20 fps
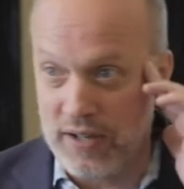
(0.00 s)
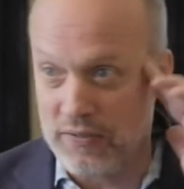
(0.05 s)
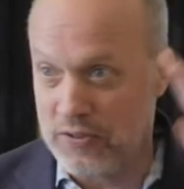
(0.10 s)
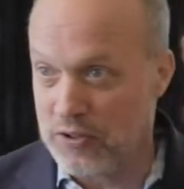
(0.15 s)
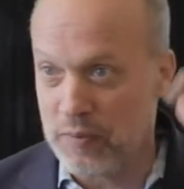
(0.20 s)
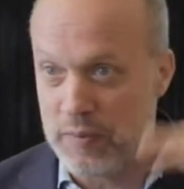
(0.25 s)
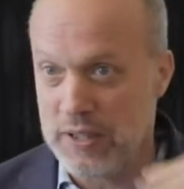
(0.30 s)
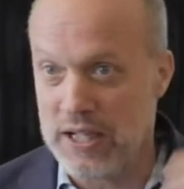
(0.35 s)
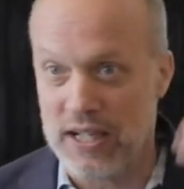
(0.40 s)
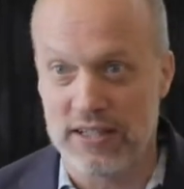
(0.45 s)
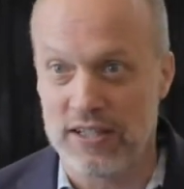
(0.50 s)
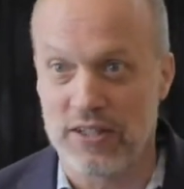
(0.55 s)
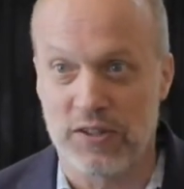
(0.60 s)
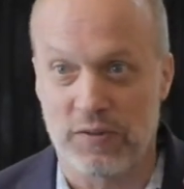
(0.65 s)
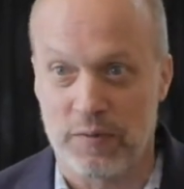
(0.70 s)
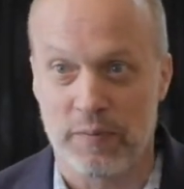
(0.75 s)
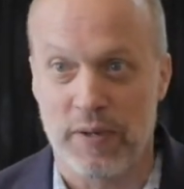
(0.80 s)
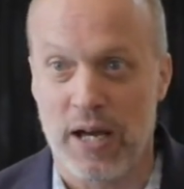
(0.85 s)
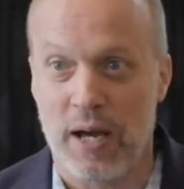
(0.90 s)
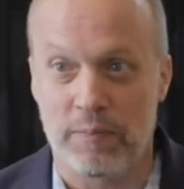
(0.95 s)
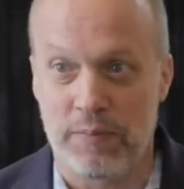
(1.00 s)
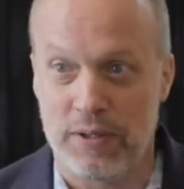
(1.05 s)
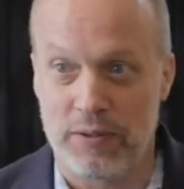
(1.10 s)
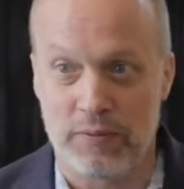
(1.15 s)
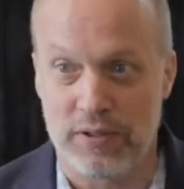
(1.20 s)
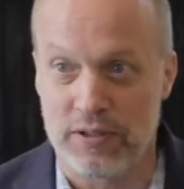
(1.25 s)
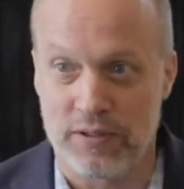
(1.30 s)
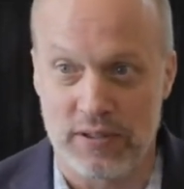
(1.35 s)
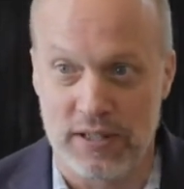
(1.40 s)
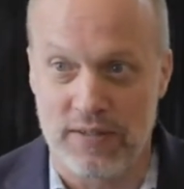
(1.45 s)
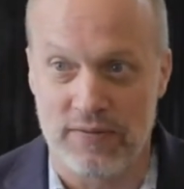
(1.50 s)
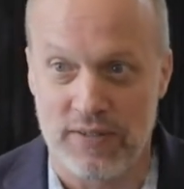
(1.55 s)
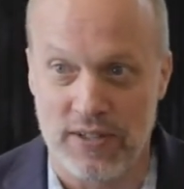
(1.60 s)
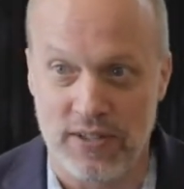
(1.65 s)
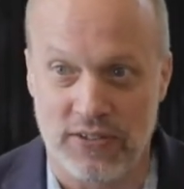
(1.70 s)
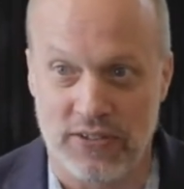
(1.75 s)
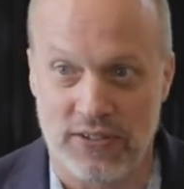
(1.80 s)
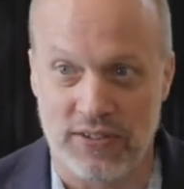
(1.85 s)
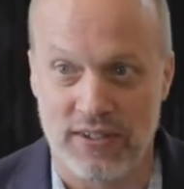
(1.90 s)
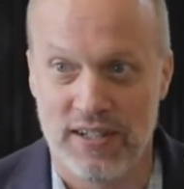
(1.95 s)
You'll have so many ideas for mapping when you leave
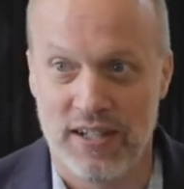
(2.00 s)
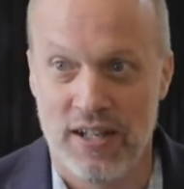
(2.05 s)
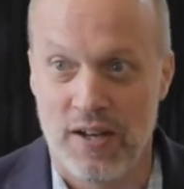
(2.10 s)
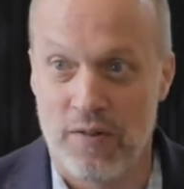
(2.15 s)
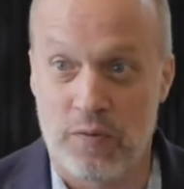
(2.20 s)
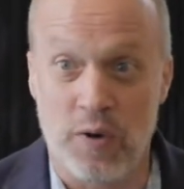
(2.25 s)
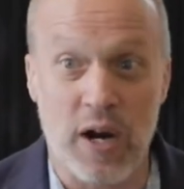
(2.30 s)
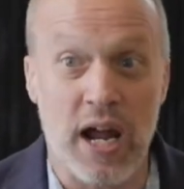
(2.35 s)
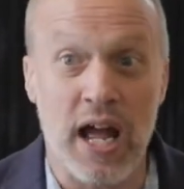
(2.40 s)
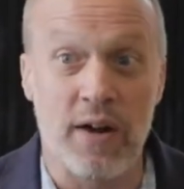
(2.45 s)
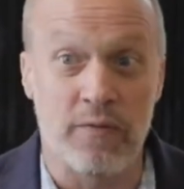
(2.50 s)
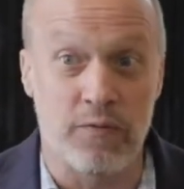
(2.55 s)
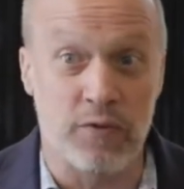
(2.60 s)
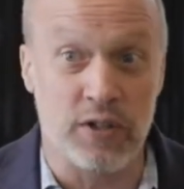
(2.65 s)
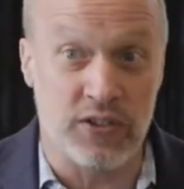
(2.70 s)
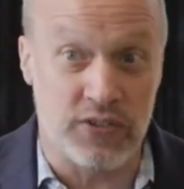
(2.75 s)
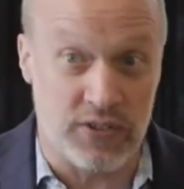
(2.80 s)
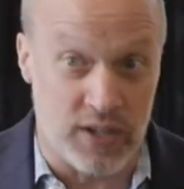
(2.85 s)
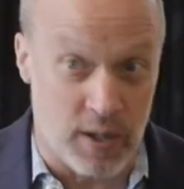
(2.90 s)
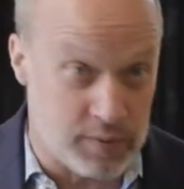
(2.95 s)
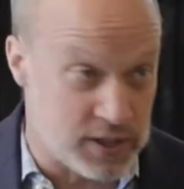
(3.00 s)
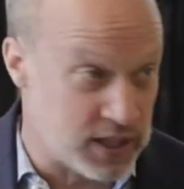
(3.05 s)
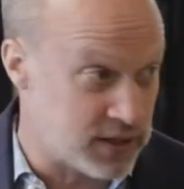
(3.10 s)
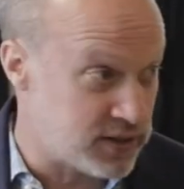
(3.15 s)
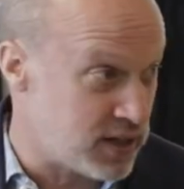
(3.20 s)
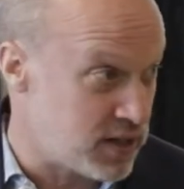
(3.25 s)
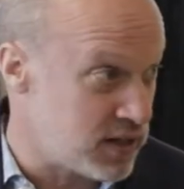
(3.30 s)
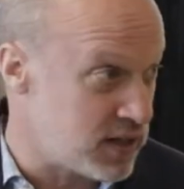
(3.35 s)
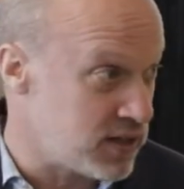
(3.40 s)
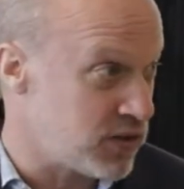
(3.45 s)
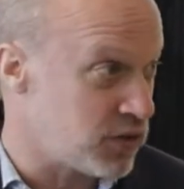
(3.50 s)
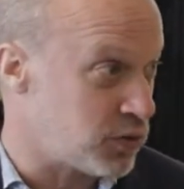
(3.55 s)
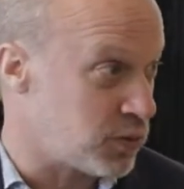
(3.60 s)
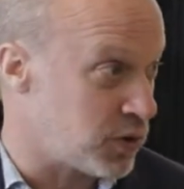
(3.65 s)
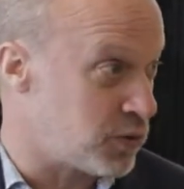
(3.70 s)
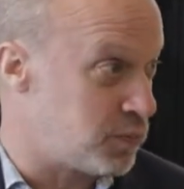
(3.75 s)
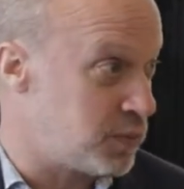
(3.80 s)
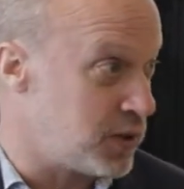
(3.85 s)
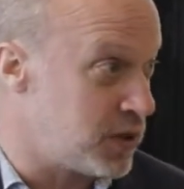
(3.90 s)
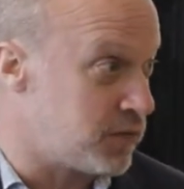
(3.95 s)
this for every subject area. This
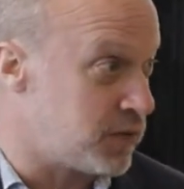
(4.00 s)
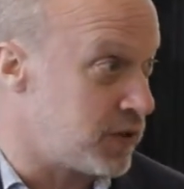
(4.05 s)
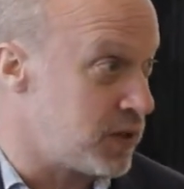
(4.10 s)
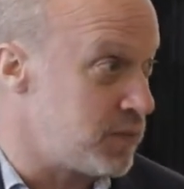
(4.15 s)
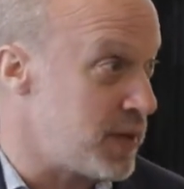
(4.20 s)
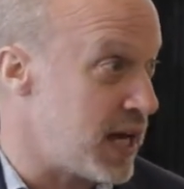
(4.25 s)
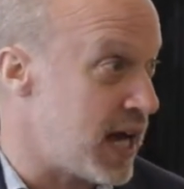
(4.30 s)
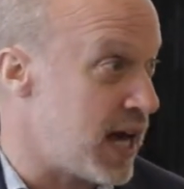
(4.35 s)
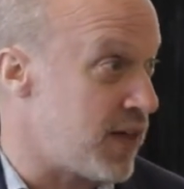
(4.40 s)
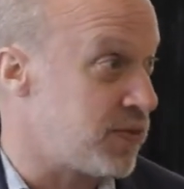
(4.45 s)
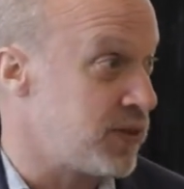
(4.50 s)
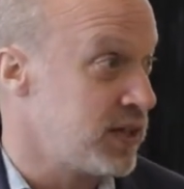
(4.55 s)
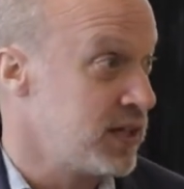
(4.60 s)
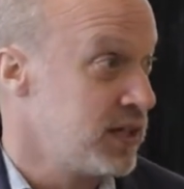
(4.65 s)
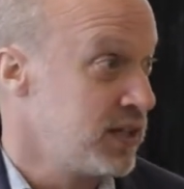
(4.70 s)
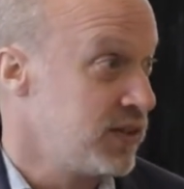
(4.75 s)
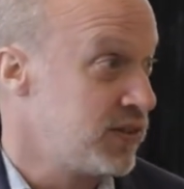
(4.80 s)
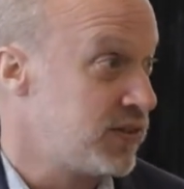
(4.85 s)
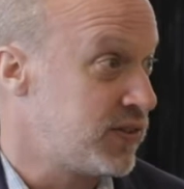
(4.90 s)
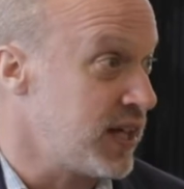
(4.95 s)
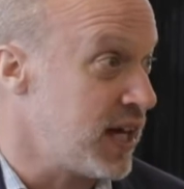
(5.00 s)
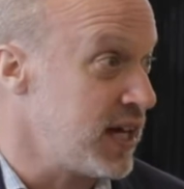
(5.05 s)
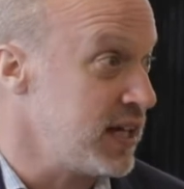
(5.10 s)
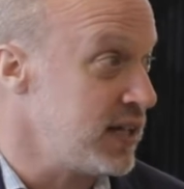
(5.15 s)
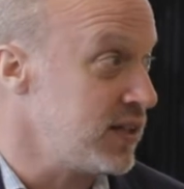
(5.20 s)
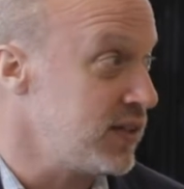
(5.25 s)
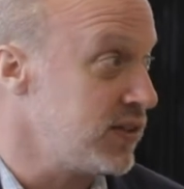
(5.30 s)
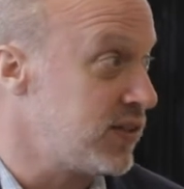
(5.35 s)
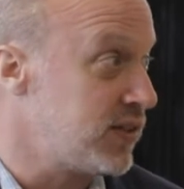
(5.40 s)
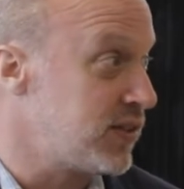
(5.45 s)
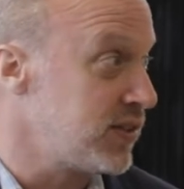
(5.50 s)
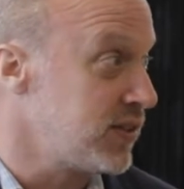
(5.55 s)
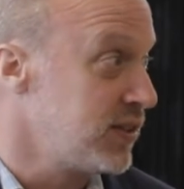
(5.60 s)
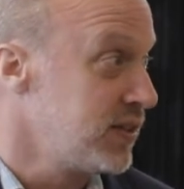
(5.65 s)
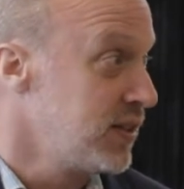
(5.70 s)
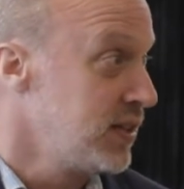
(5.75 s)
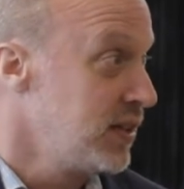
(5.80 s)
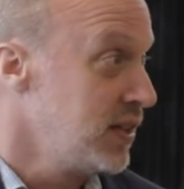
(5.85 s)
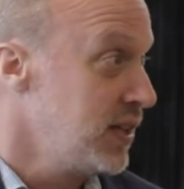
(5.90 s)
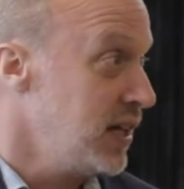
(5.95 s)
works beautiful in math, science,
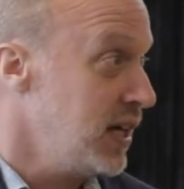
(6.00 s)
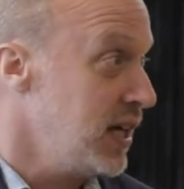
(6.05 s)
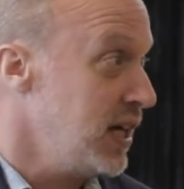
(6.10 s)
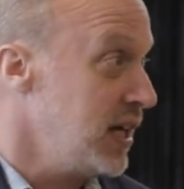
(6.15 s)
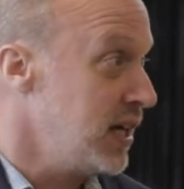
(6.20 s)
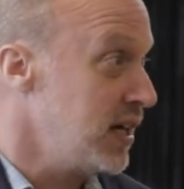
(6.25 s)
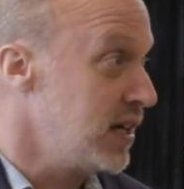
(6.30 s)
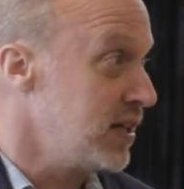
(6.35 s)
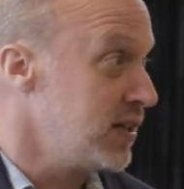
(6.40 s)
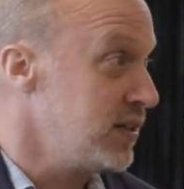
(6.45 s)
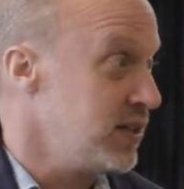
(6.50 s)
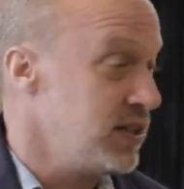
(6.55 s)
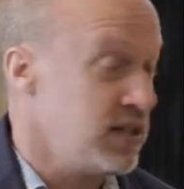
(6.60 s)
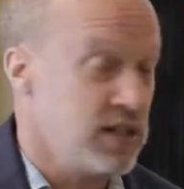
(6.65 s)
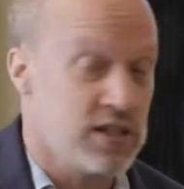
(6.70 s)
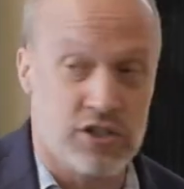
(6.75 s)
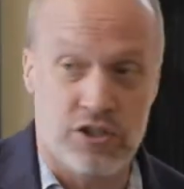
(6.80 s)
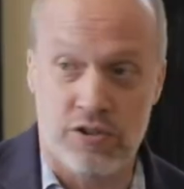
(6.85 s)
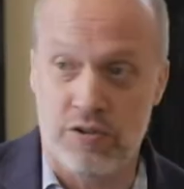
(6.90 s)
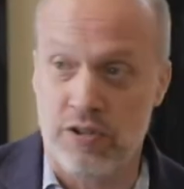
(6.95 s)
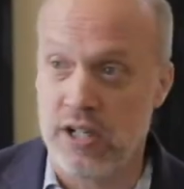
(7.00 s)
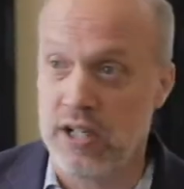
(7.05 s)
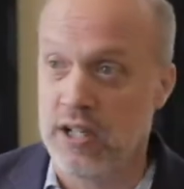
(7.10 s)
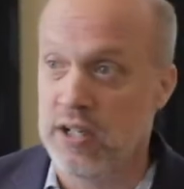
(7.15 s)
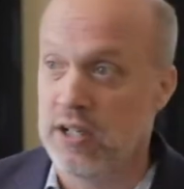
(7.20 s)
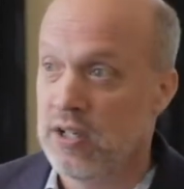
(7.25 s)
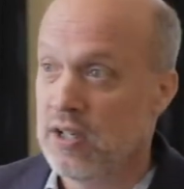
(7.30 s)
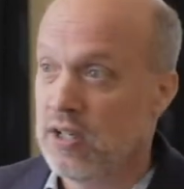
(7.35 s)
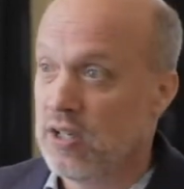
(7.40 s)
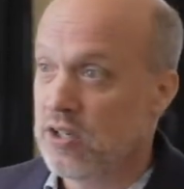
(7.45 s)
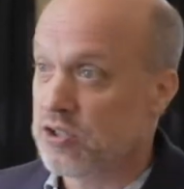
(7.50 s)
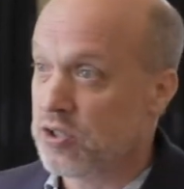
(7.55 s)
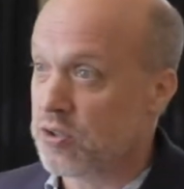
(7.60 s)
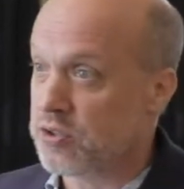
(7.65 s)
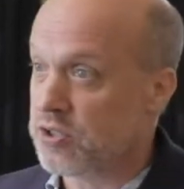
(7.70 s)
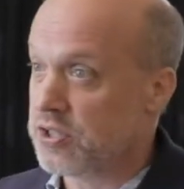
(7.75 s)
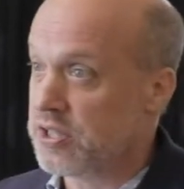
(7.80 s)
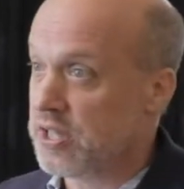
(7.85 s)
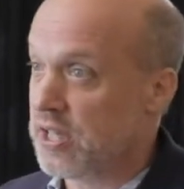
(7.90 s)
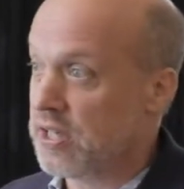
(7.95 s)
and history,
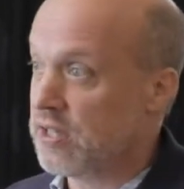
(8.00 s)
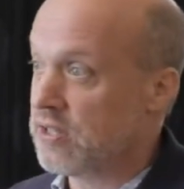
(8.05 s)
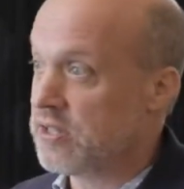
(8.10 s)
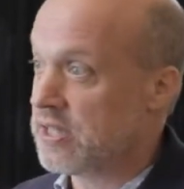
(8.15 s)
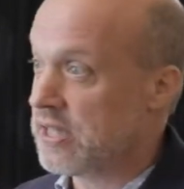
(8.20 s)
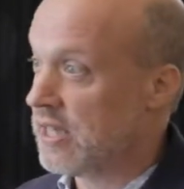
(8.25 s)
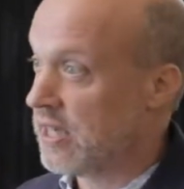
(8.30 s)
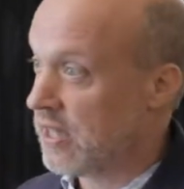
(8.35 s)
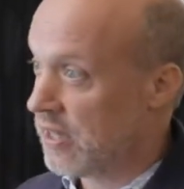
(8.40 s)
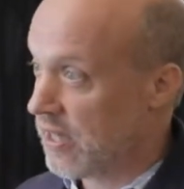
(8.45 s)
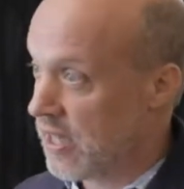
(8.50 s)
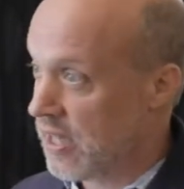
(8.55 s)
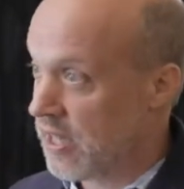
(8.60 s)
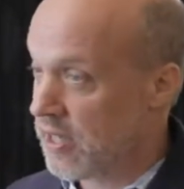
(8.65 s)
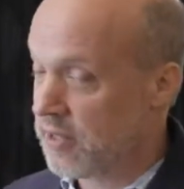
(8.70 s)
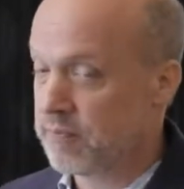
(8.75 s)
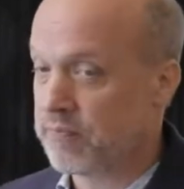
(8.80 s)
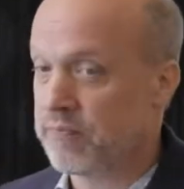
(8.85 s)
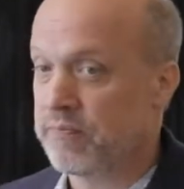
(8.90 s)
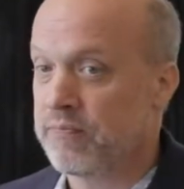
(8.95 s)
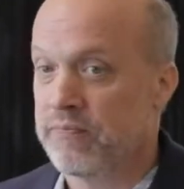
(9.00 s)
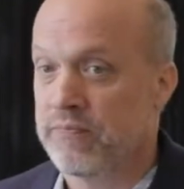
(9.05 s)
social studies, ELA.